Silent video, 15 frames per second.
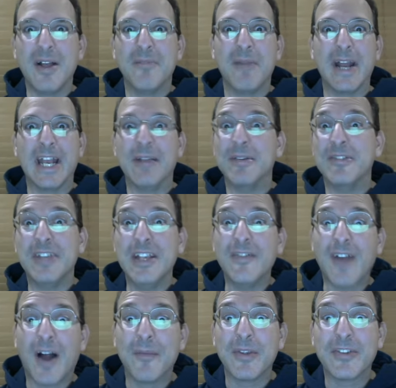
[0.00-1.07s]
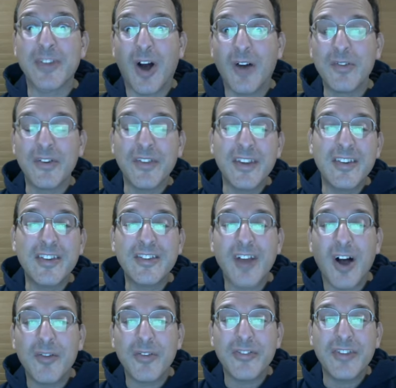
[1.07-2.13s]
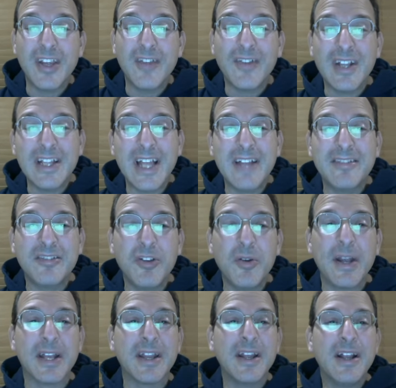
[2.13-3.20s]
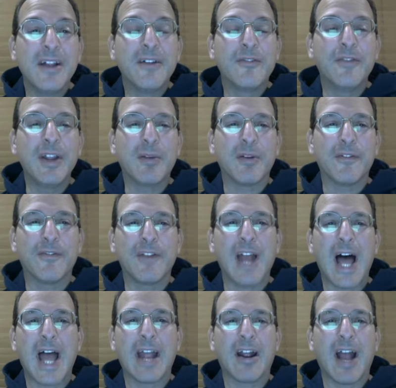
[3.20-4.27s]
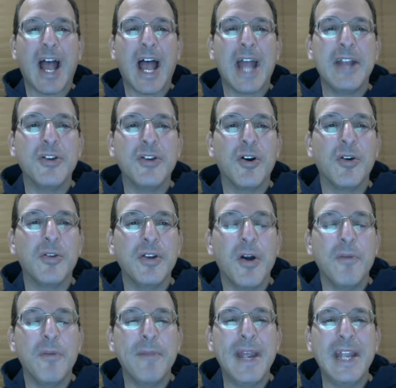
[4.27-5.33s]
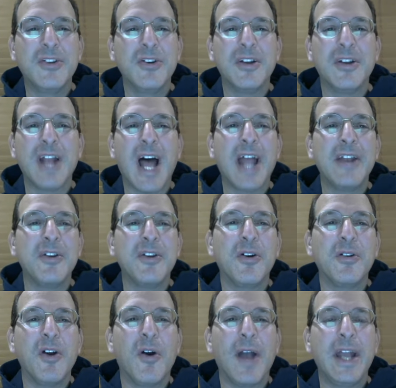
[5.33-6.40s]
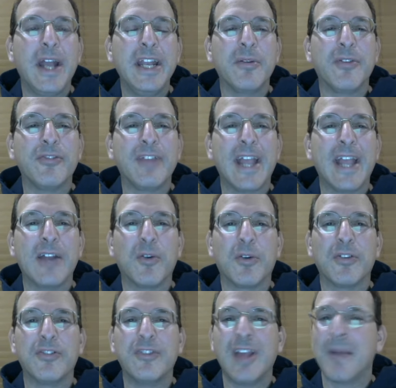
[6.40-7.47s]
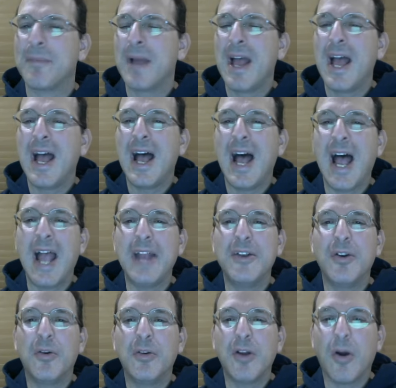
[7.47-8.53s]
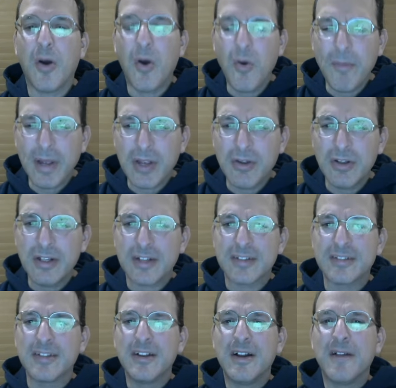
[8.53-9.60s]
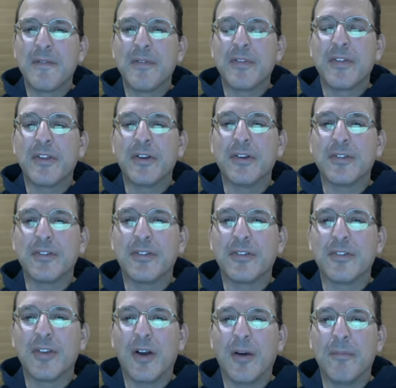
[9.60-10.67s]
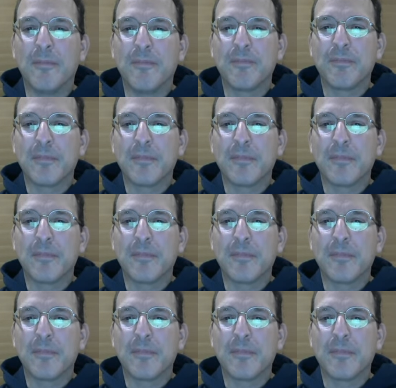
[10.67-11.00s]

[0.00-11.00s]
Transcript: My name is Steve. I'm the solver. This is Solve with Steve. Let's do it. Frequent flyer, I don't know. Made good, I don't know. Ending with stand or step, I don't know. Oh my goodness there's some